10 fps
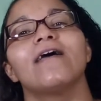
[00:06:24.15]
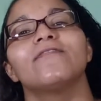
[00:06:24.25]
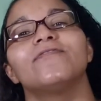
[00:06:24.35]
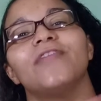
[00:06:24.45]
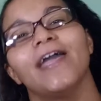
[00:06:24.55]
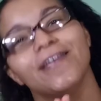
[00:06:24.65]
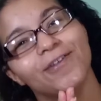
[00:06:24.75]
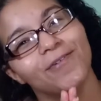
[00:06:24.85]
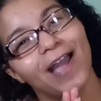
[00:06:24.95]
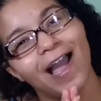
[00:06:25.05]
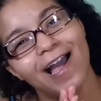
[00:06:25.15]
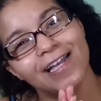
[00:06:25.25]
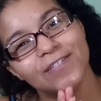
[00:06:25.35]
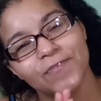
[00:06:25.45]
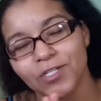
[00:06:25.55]
thank you
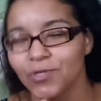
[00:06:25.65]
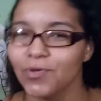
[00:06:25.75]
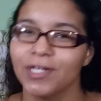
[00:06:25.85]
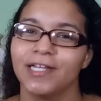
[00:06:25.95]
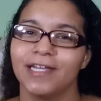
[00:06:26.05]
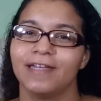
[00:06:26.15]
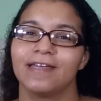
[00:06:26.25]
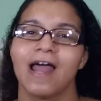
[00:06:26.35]
guys for tuning in.